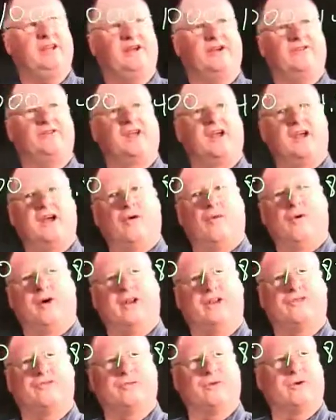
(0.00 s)
what it's
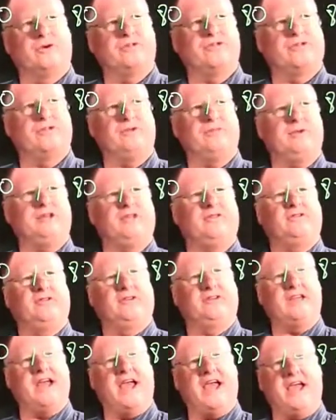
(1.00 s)
worth to me
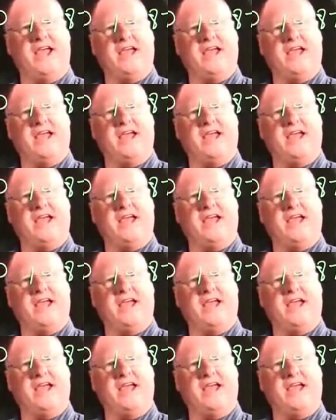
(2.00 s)
today